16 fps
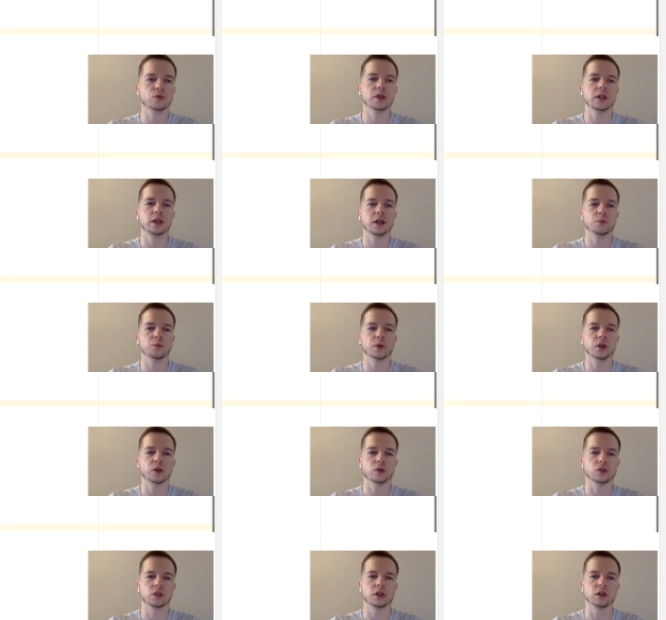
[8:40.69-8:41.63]
here, we
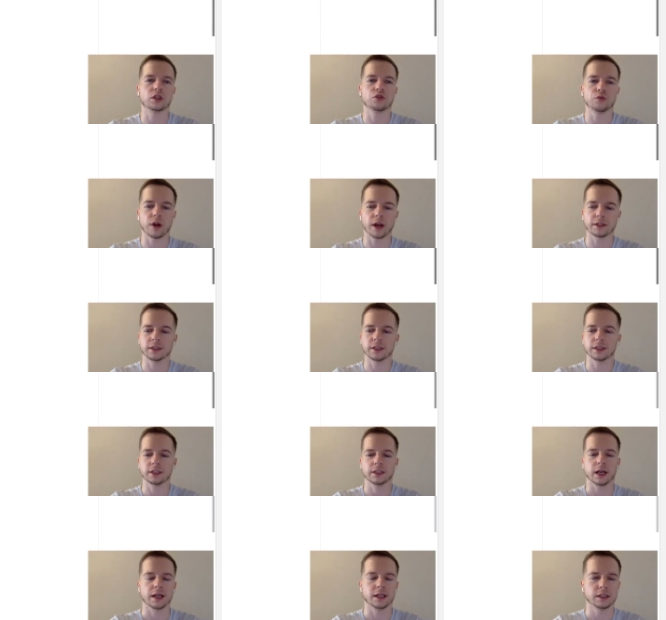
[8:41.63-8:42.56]
could track the
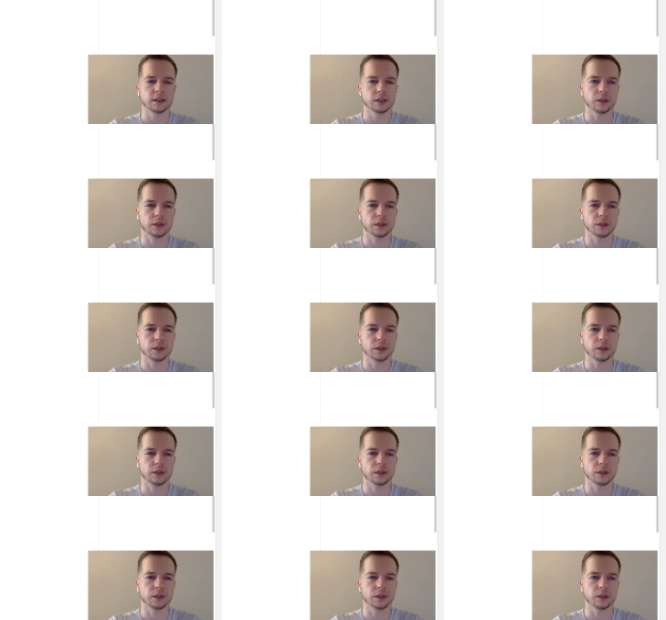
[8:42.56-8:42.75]
size.